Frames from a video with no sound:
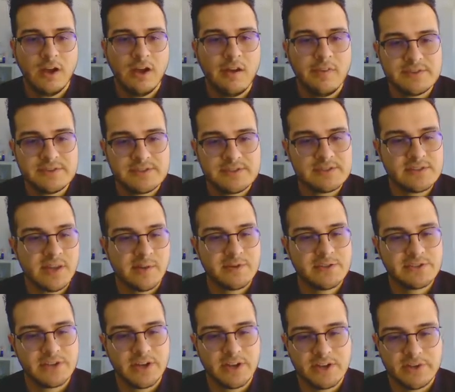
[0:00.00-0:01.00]
This is the image
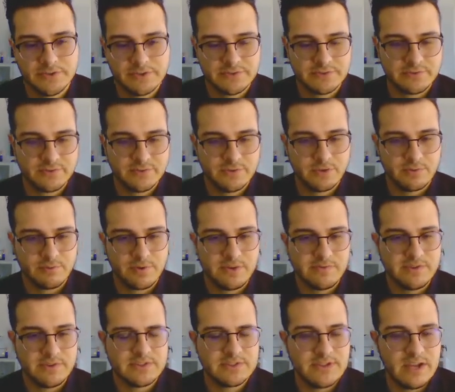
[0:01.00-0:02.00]
that I used for a
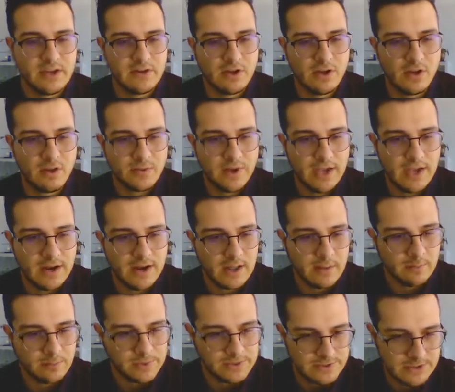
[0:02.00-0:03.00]
previous town hall we had a
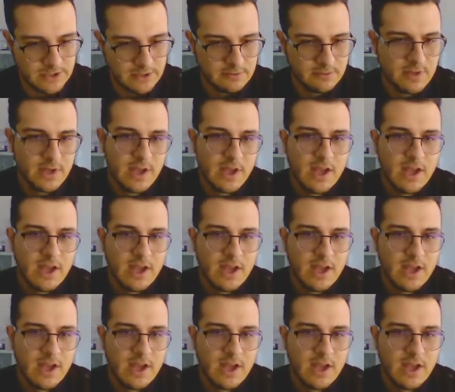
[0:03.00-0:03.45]
couple weeks ago,